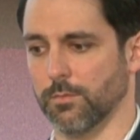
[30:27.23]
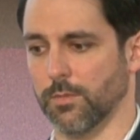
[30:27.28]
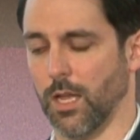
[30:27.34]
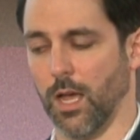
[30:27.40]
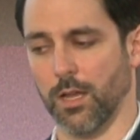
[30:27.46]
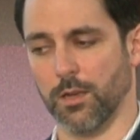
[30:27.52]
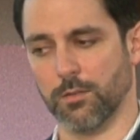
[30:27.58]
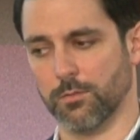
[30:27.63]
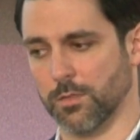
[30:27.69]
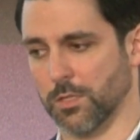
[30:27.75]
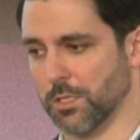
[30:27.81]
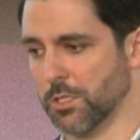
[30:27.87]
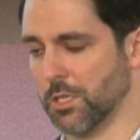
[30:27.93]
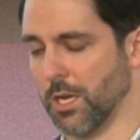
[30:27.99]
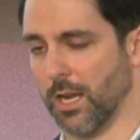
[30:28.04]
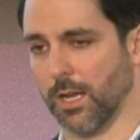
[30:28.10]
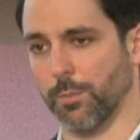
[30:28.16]
not
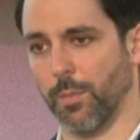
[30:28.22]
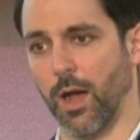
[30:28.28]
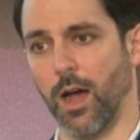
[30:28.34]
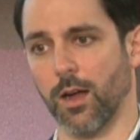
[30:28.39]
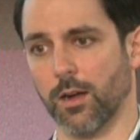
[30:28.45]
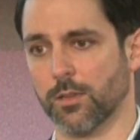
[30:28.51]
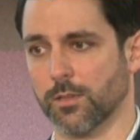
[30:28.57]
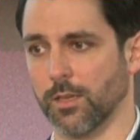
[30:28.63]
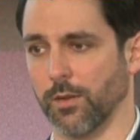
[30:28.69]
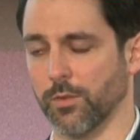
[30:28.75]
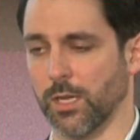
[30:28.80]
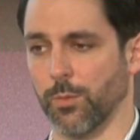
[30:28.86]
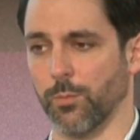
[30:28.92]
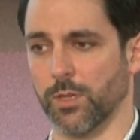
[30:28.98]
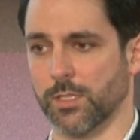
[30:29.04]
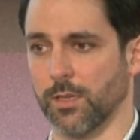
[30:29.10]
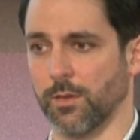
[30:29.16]
just check a box. Every
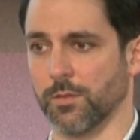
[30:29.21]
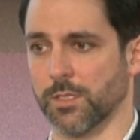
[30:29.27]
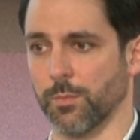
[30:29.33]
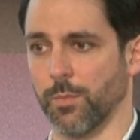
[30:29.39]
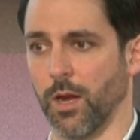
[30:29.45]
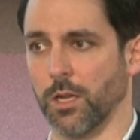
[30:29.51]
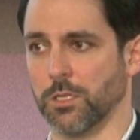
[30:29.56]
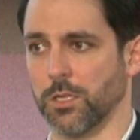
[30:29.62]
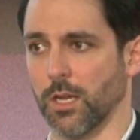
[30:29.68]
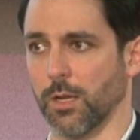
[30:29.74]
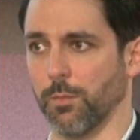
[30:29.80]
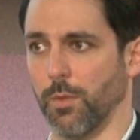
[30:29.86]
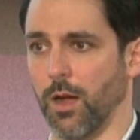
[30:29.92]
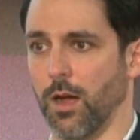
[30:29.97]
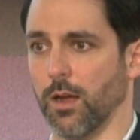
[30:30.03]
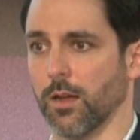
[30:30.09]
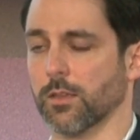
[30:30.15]
time we've seen somebody check a
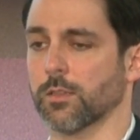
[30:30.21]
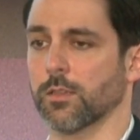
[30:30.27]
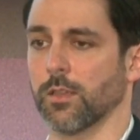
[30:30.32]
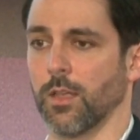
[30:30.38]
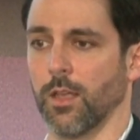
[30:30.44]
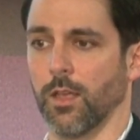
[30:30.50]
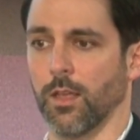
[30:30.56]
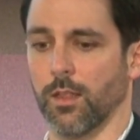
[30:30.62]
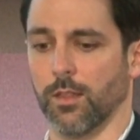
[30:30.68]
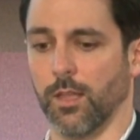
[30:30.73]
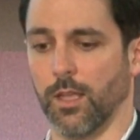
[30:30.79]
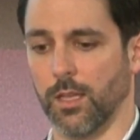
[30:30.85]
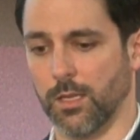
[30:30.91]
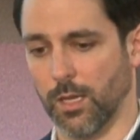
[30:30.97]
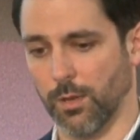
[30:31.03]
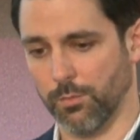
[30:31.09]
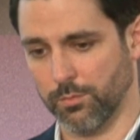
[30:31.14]
box, they
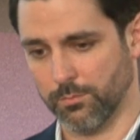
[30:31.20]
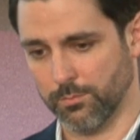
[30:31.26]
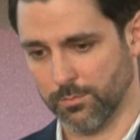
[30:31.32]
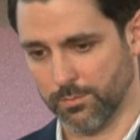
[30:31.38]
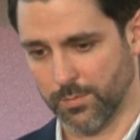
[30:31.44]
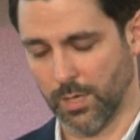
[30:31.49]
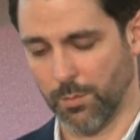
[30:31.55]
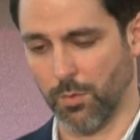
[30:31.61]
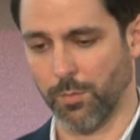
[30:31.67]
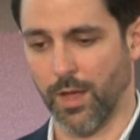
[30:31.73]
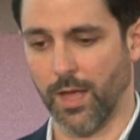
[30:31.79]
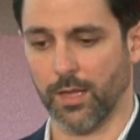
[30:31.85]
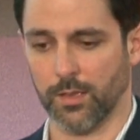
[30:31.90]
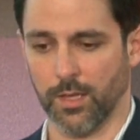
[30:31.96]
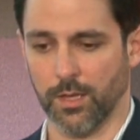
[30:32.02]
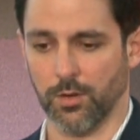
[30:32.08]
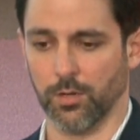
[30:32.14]
end up coming
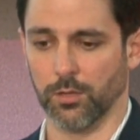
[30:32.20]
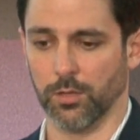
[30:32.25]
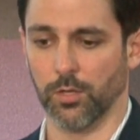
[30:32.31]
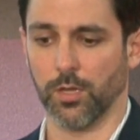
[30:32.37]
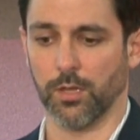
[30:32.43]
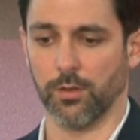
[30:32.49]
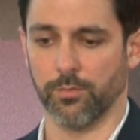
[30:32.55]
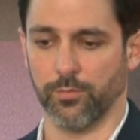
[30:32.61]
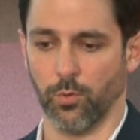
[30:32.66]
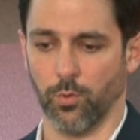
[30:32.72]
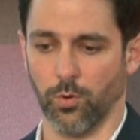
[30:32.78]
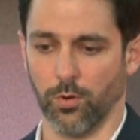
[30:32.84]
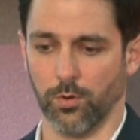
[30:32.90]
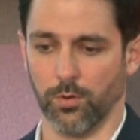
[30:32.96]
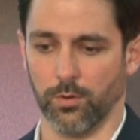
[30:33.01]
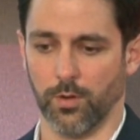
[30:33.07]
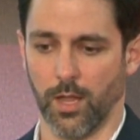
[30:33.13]
back later and looking
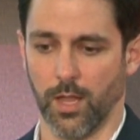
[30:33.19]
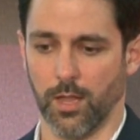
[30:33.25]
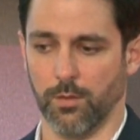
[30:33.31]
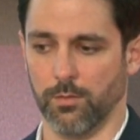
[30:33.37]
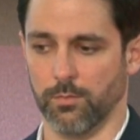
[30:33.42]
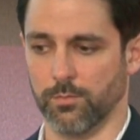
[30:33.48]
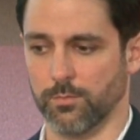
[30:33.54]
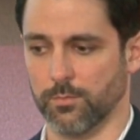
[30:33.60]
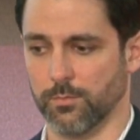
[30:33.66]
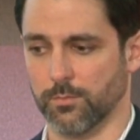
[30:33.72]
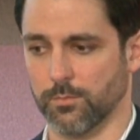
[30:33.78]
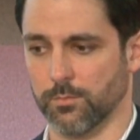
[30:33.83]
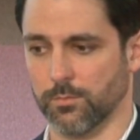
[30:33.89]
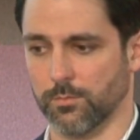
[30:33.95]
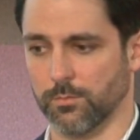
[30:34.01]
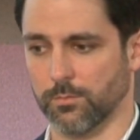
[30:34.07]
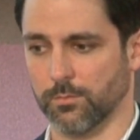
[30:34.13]
for a
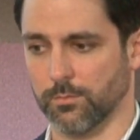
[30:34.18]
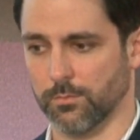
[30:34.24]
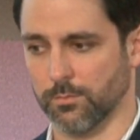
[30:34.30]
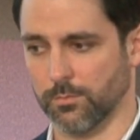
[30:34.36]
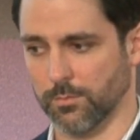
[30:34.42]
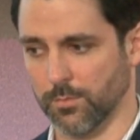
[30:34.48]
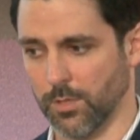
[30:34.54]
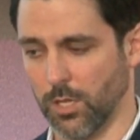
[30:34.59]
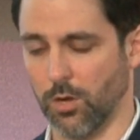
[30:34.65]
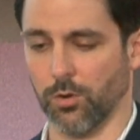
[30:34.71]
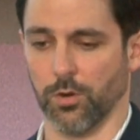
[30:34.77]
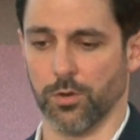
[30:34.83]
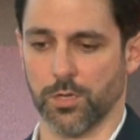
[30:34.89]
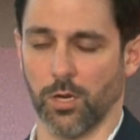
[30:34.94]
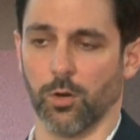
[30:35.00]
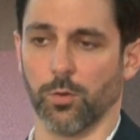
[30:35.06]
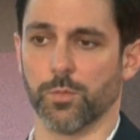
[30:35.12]

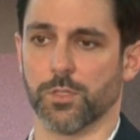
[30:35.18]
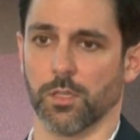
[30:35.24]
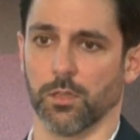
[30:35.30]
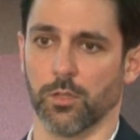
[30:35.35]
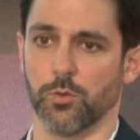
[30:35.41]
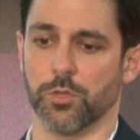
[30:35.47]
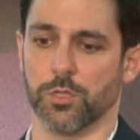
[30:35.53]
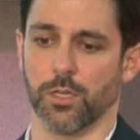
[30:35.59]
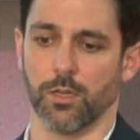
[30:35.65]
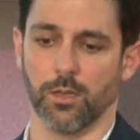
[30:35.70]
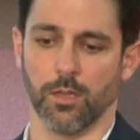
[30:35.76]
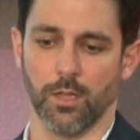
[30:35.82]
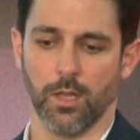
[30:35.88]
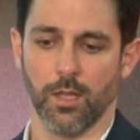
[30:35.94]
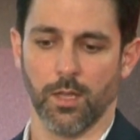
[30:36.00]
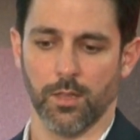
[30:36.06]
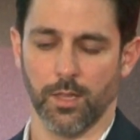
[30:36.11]
longer-term solution
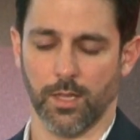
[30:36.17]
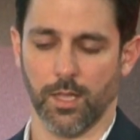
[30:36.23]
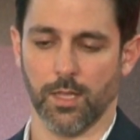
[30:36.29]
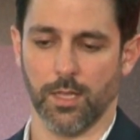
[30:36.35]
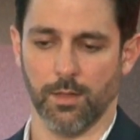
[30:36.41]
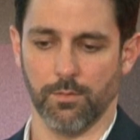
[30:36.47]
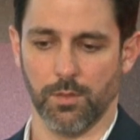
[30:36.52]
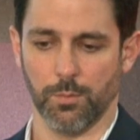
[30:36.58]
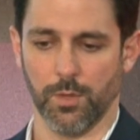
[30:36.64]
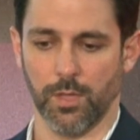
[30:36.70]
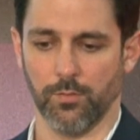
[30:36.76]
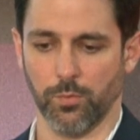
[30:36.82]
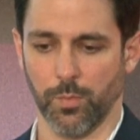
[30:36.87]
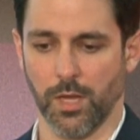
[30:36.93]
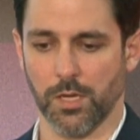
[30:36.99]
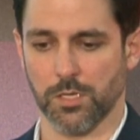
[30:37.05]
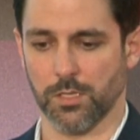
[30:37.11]
that can give them the
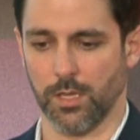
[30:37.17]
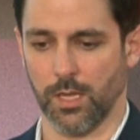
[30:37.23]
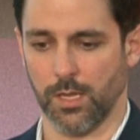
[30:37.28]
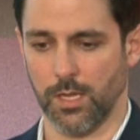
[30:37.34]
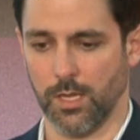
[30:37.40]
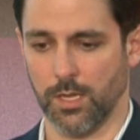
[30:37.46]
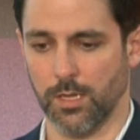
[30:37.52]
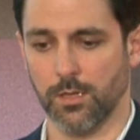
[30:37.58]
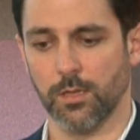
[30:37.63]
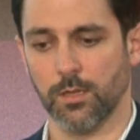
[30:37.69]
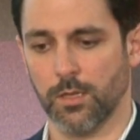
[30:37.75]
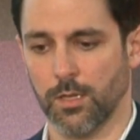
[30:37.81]
information they need.